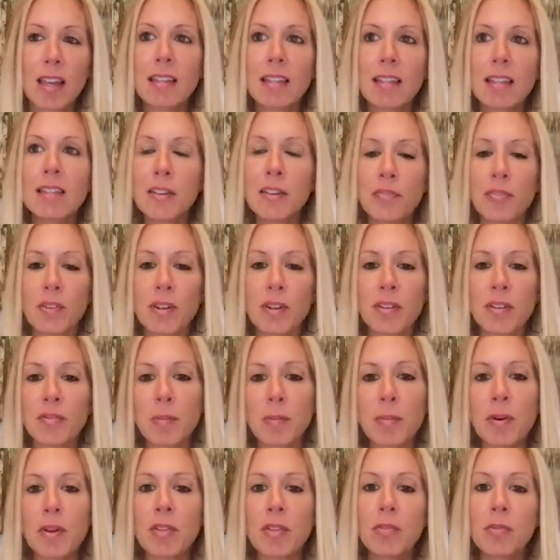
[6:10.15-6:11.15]
and different
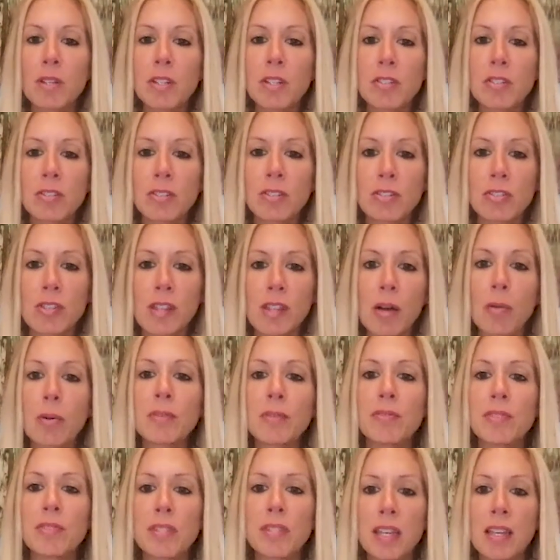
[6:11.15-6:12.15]
from other research that
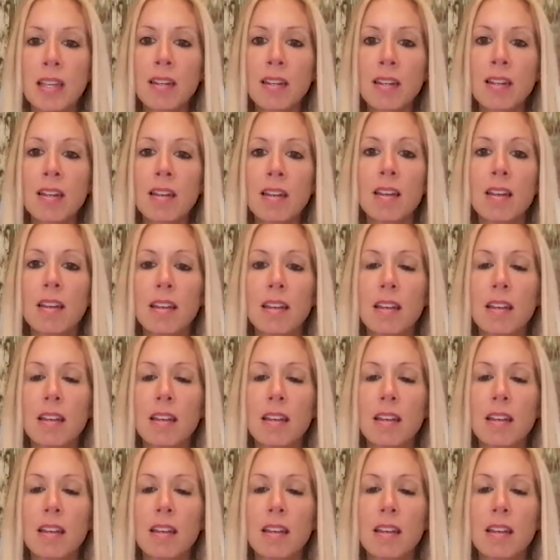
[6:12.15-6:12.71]
we've seen